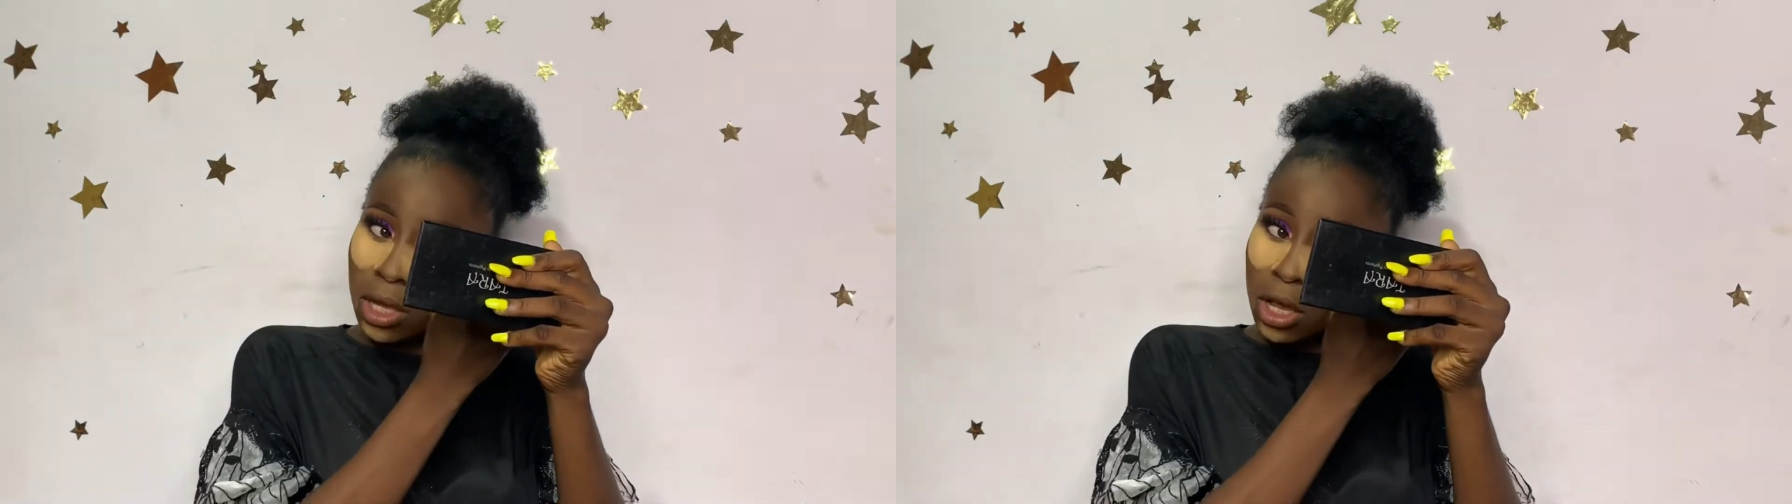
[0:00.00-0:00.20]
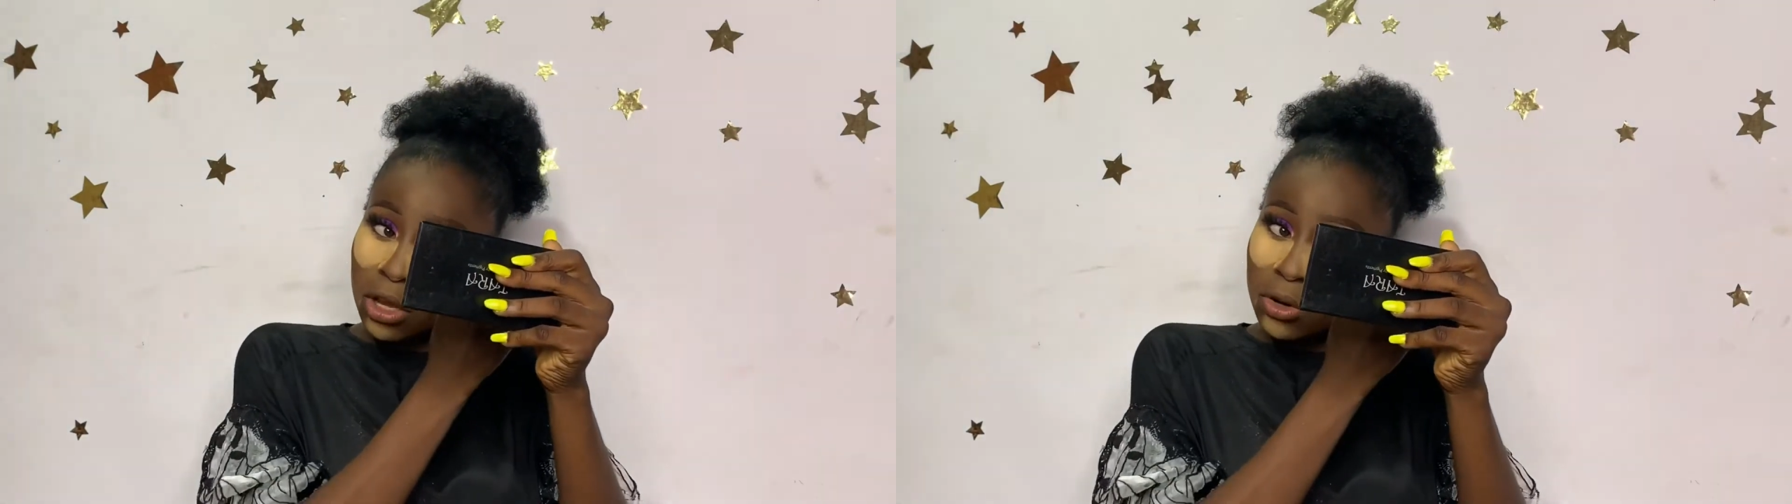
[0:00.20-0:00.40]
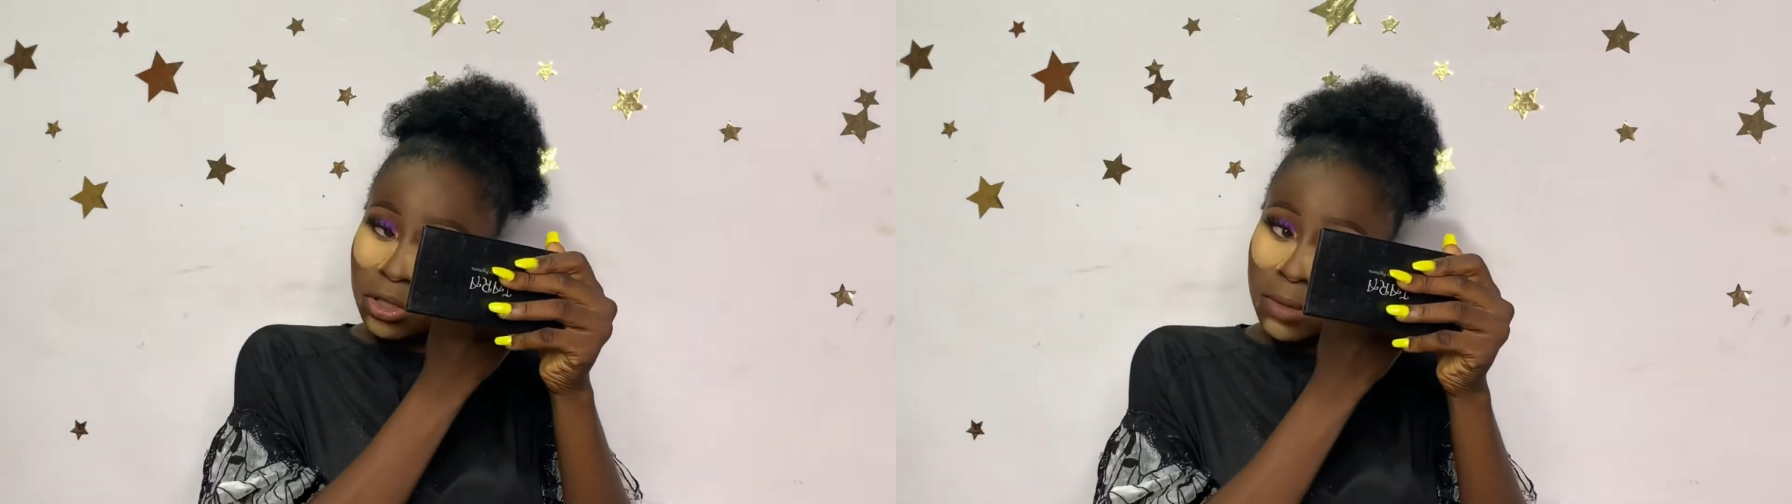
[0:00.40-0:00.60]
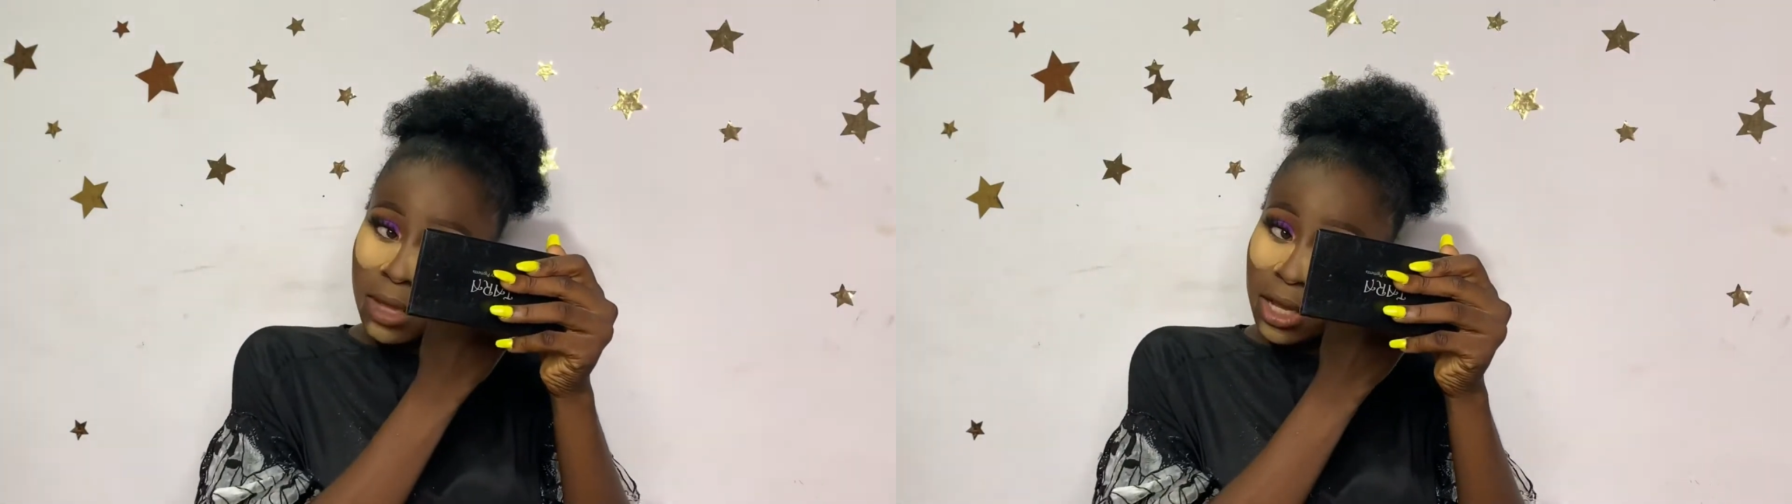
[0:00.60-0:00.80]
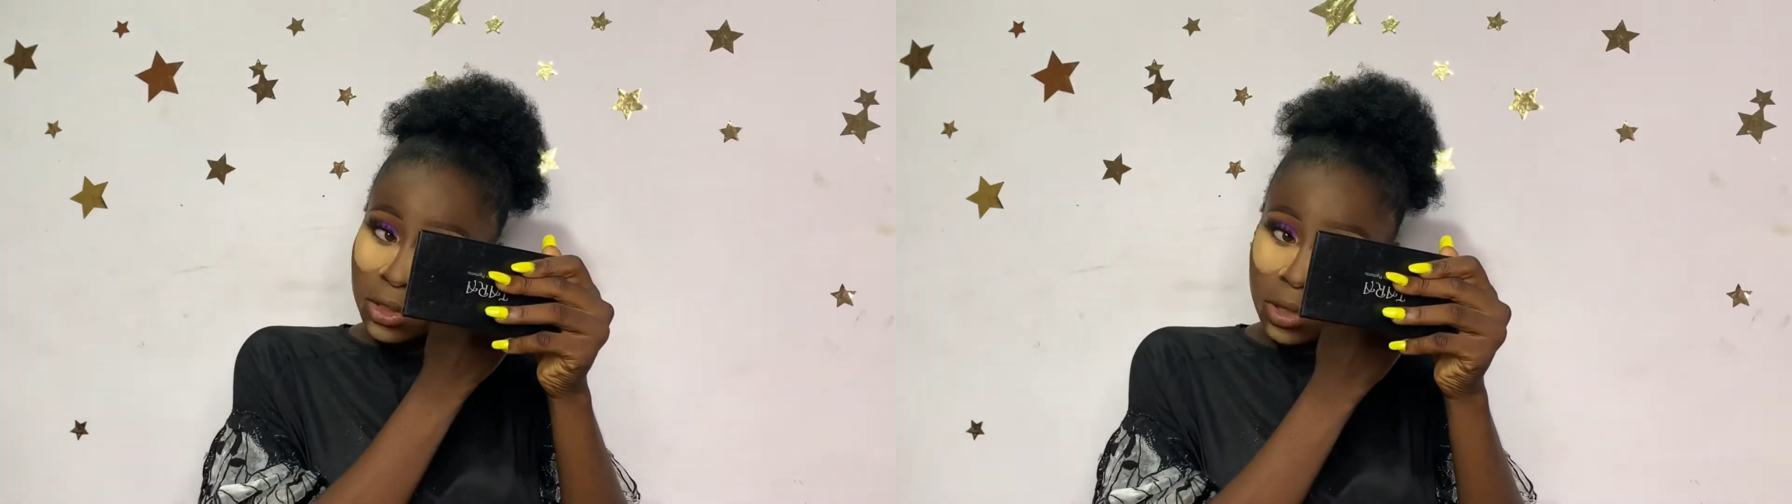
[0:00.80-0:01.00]
you know
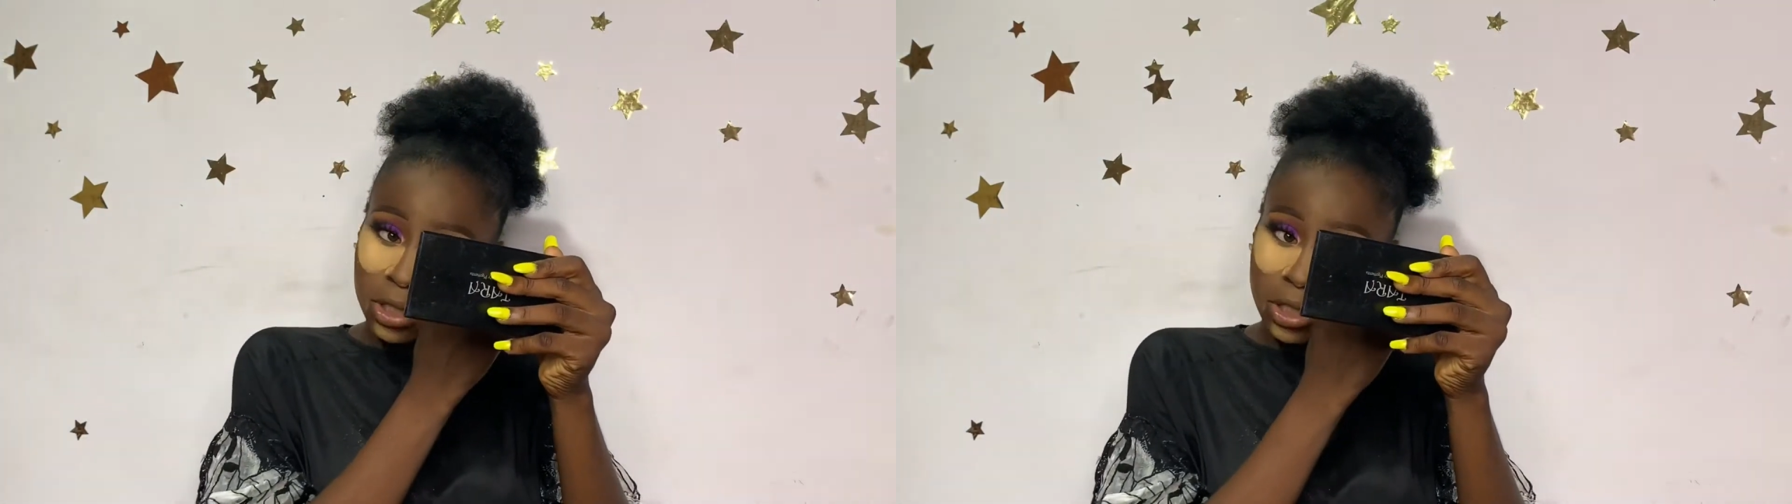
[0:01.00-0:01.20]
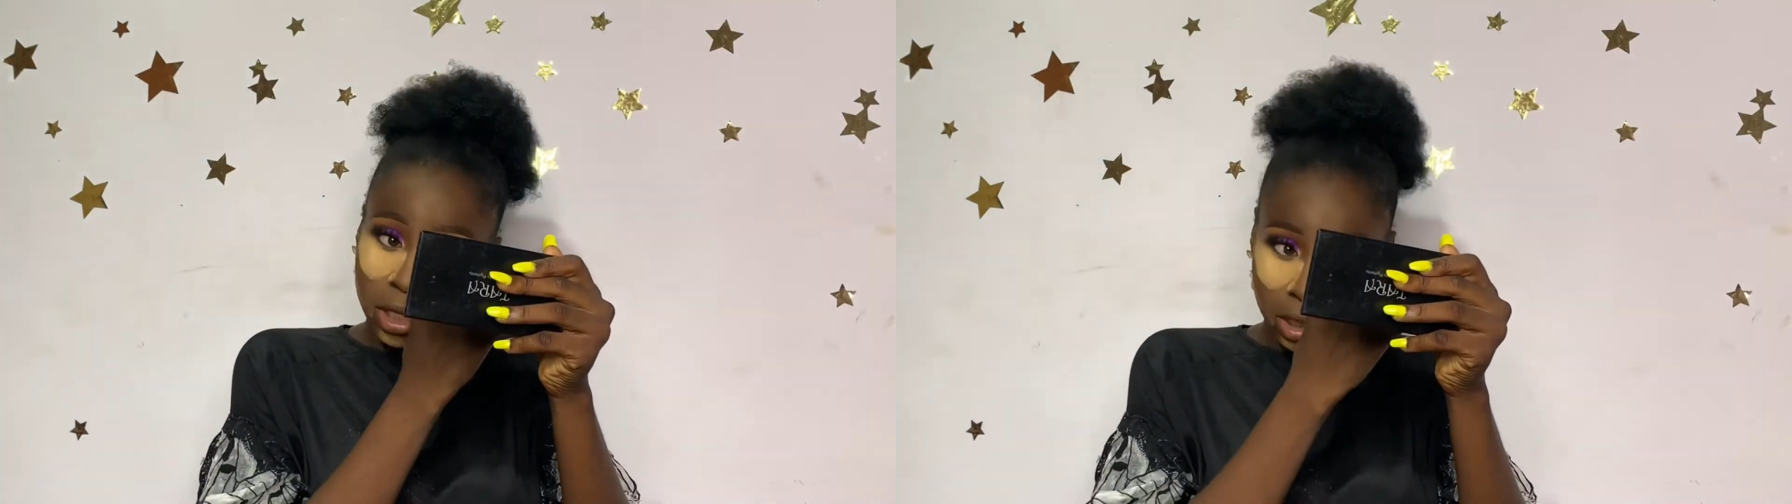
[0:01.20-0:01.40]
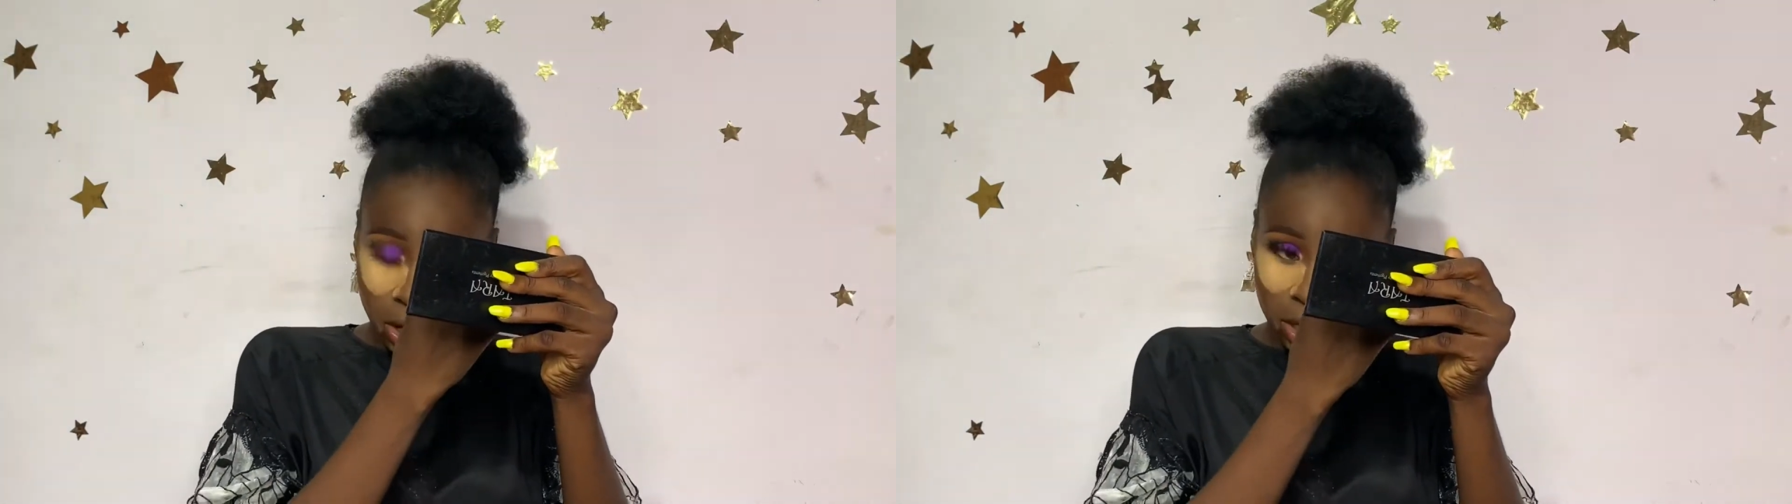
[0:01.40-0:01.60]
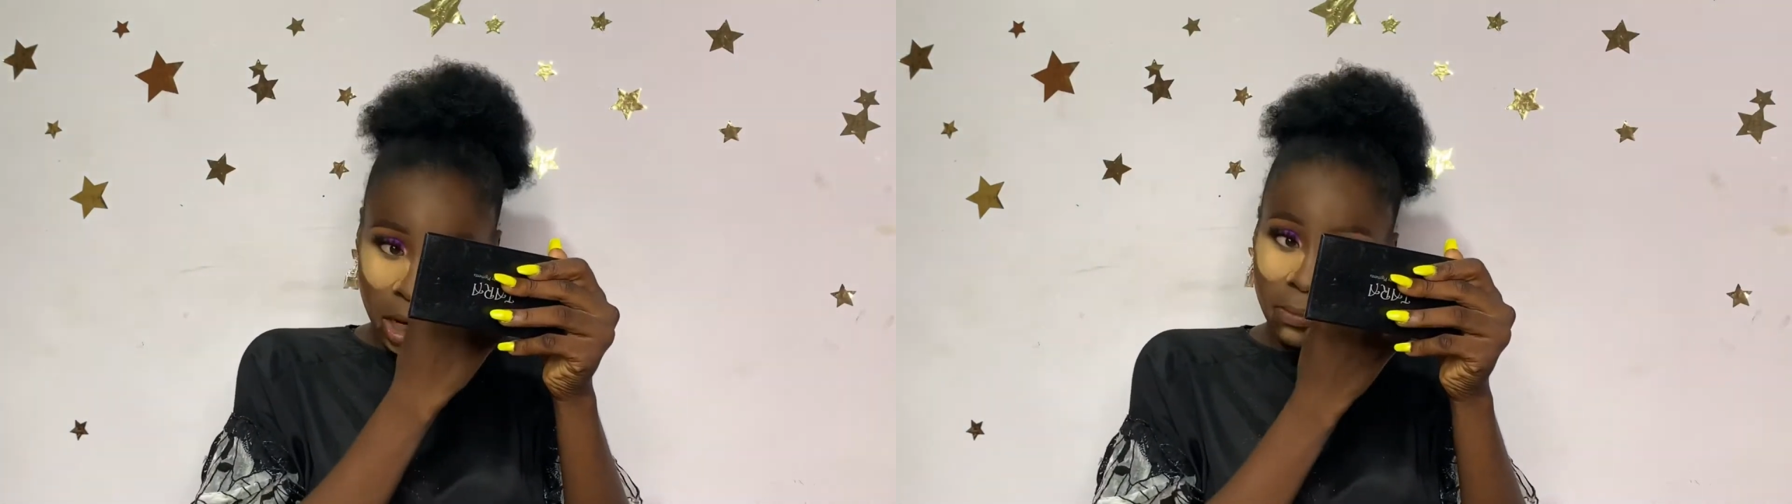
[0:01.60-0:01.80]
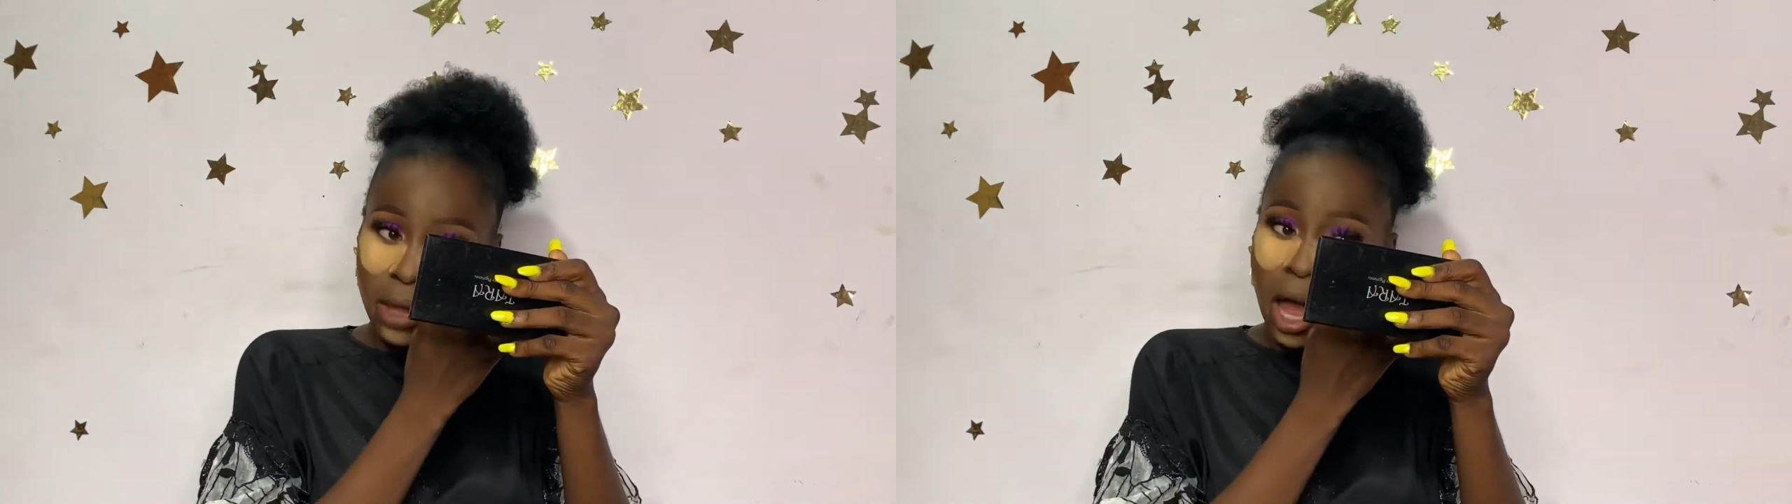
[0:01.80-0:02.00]
sometimes you want to just tell them that